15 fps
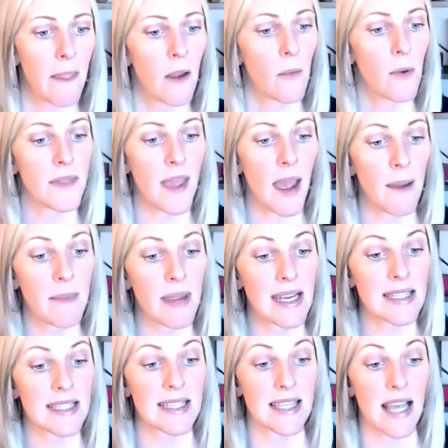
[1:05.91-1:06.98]
what that
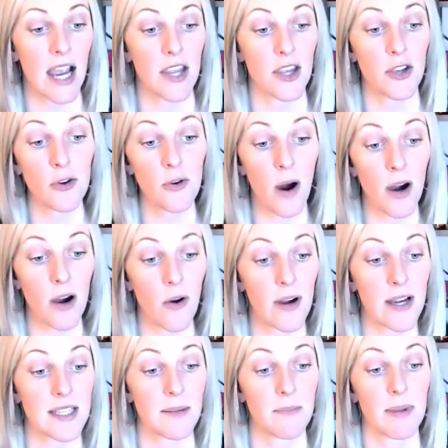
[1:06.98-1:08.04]
means is that you are
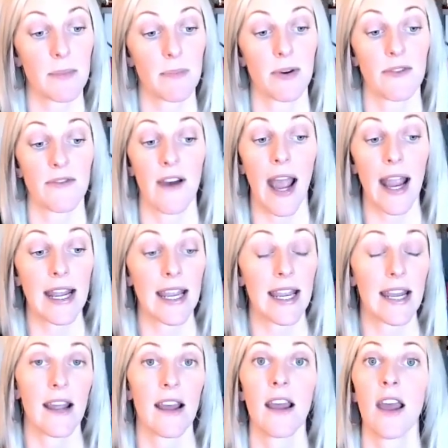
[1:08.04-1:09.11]
going to be
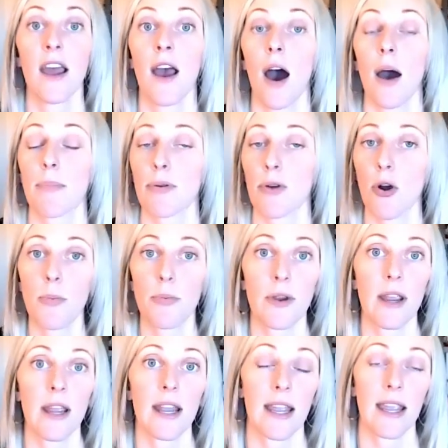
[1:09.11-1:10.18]
providing
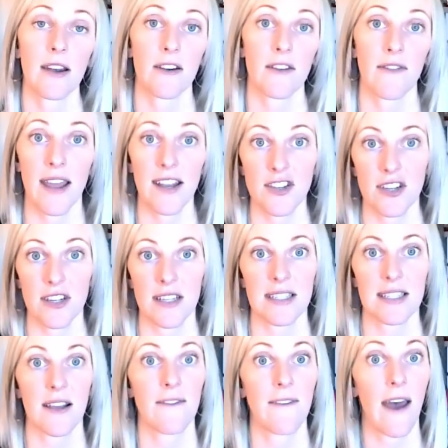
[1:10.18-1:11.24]
appropriate interventions,
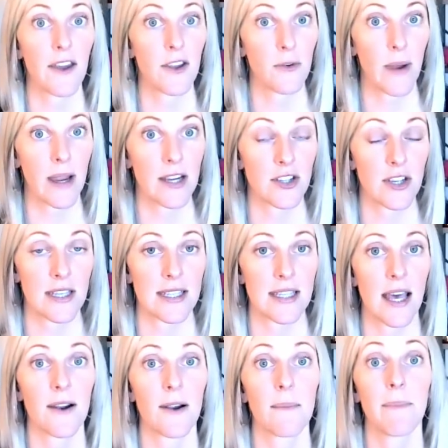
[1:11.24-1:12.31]
evaluations
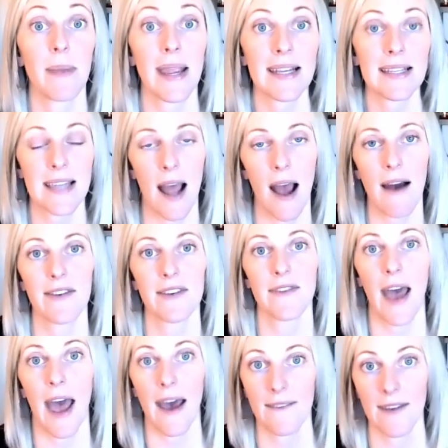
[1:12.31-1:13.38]
that are based off of
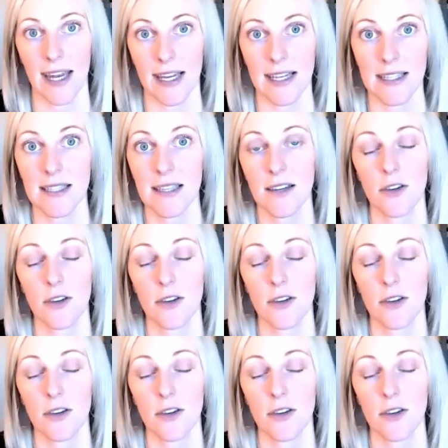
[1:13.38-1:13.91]
evidence.